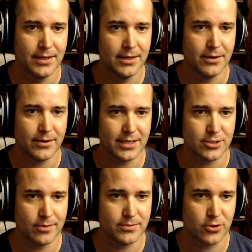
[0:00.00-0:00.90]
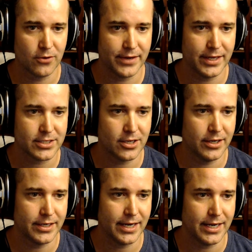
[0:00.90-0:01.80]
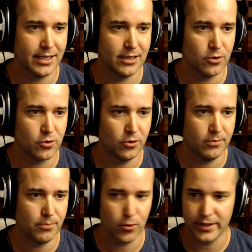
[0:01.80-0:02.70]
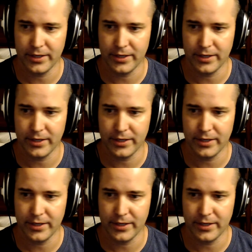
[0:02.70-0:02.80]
Okay, so I'm serving it on a local port here,